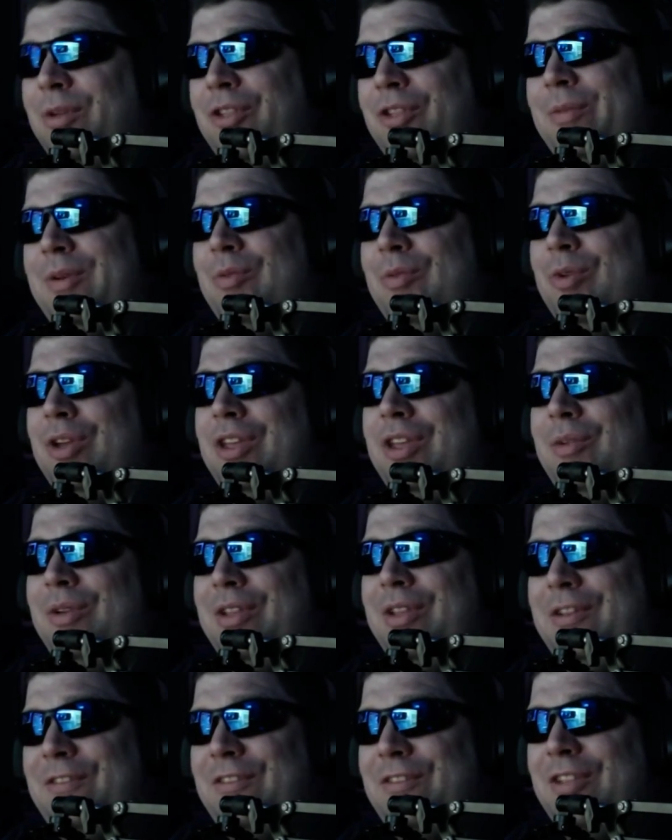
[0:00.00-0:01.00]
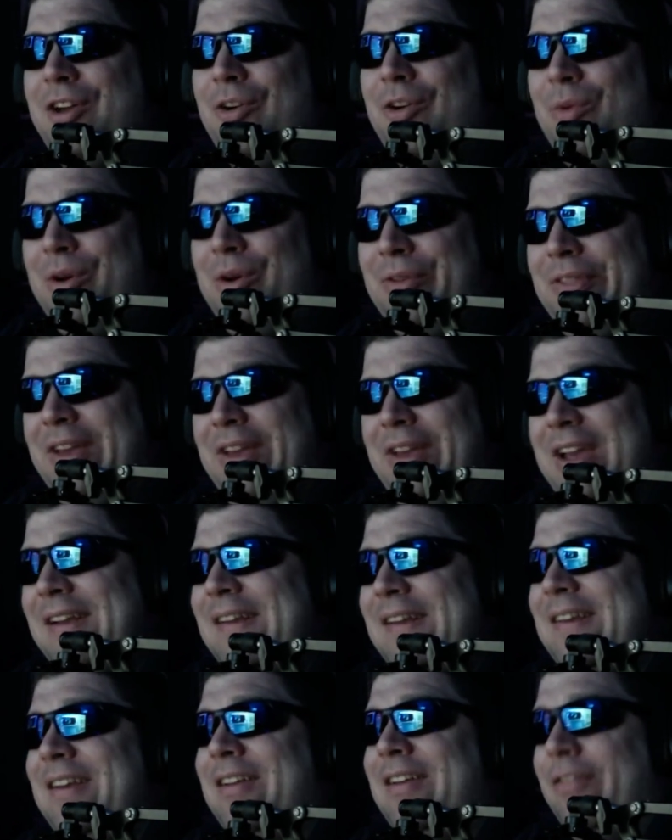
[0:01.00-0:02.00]
Well, they'll be really, really slow, won't they?
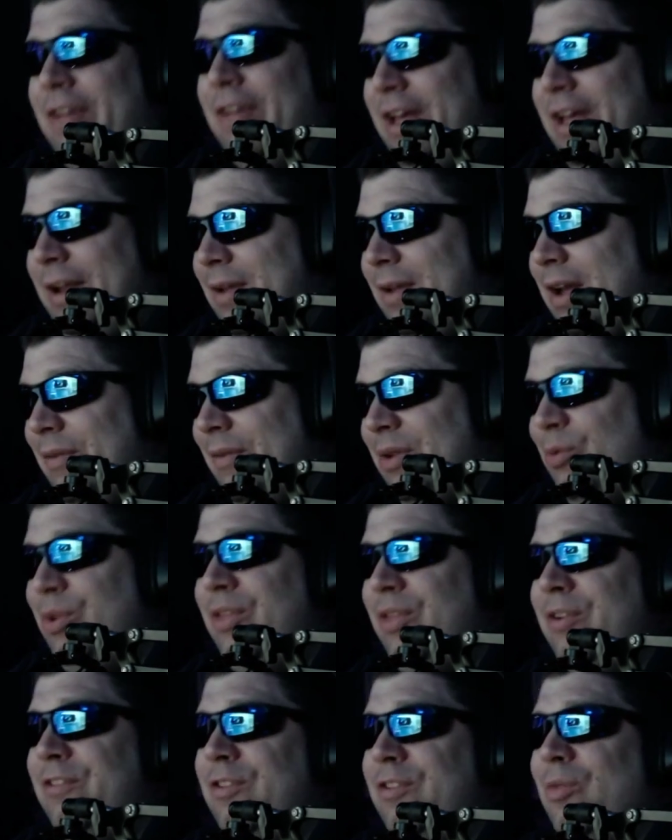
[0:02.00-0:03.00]
But, I mean, when there's a